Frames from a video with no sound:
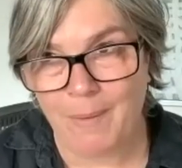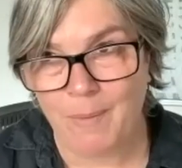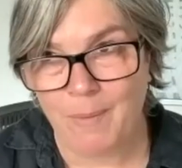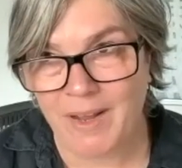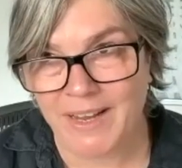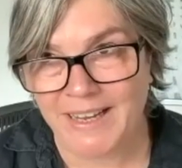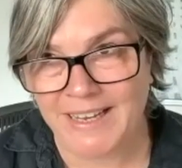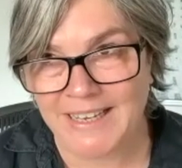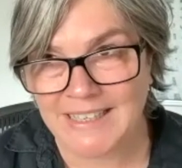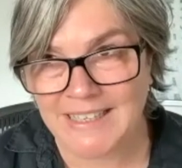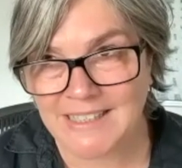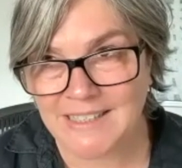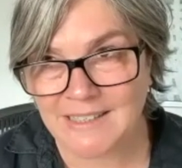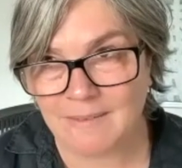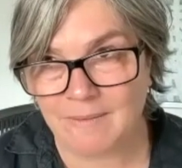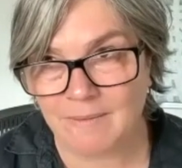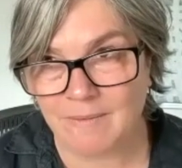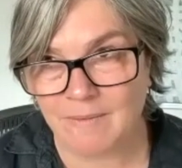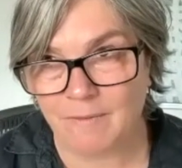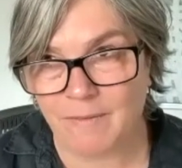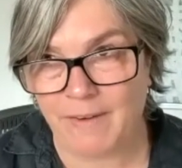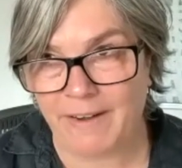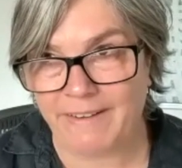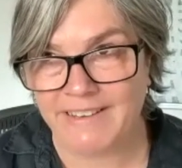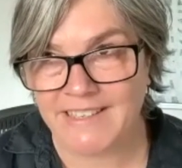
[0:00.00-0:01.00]
our work is
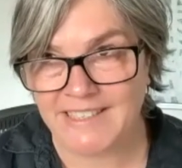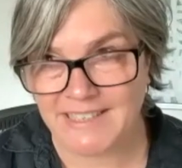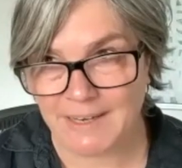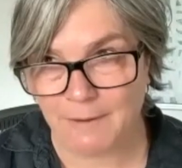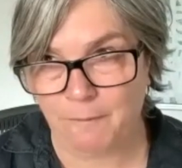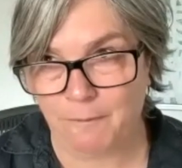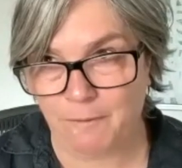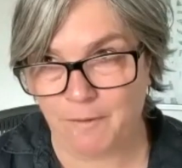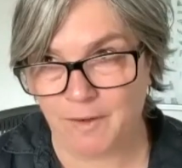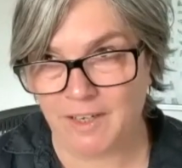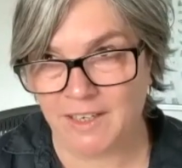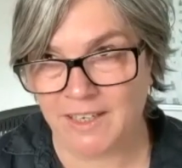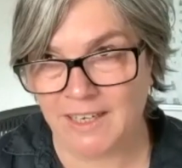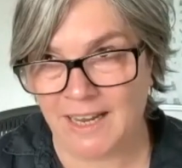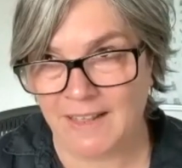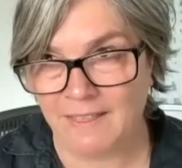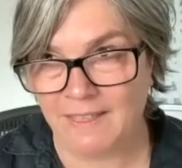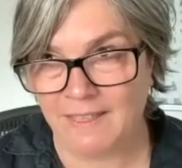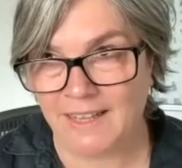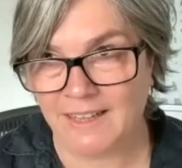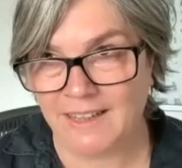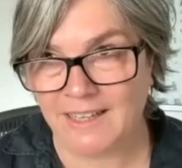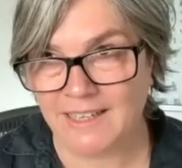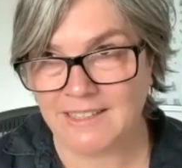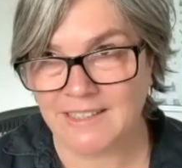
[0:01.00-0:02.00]
very different, I
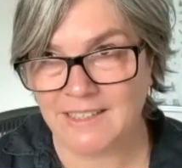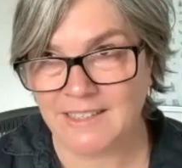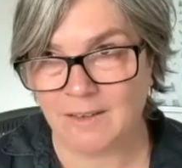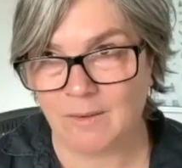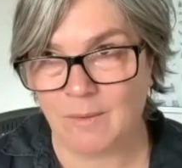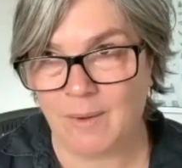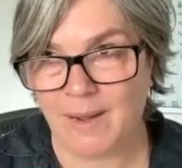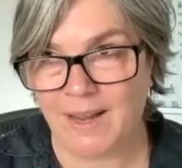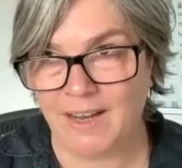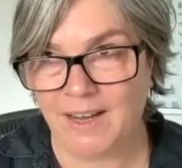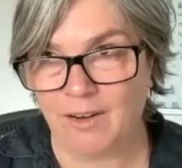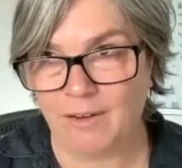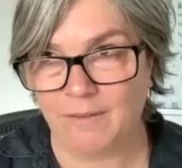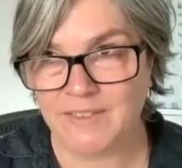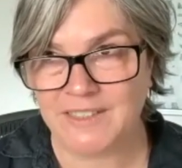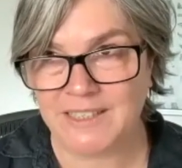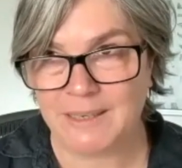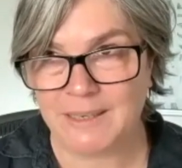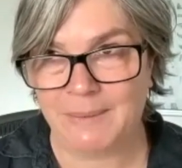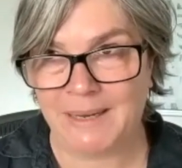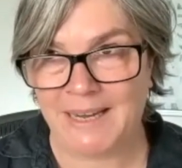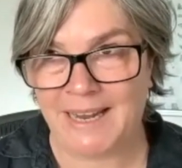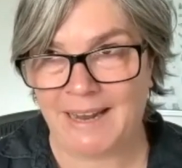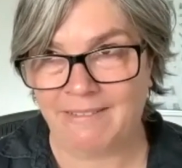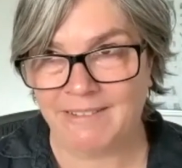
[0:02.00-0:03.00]
think there's quite a lot of
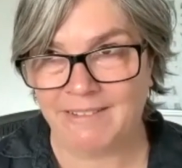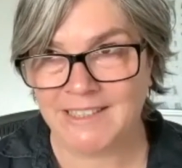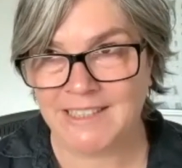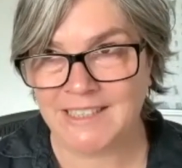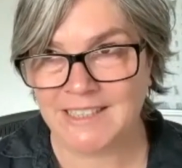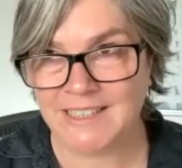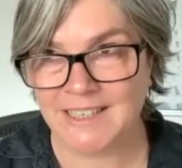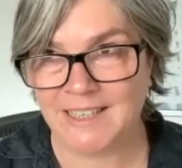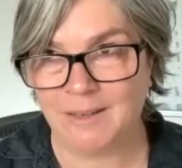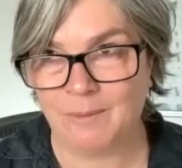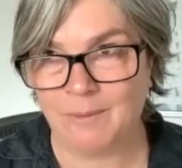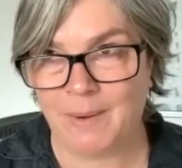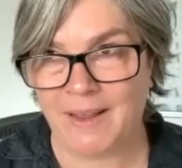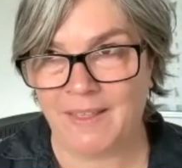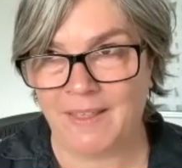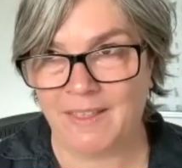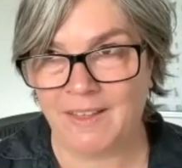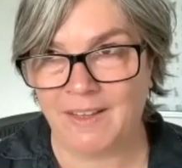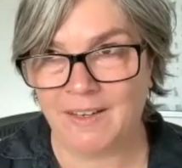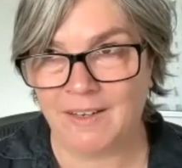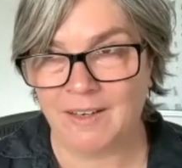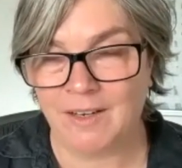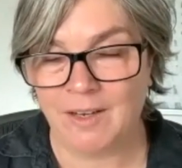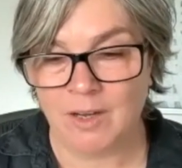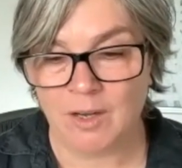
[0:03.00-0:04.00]
similarities in the way
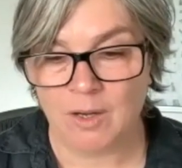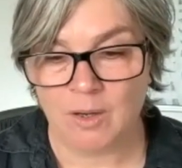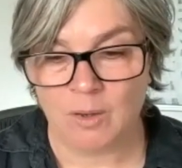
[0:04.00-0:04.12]
that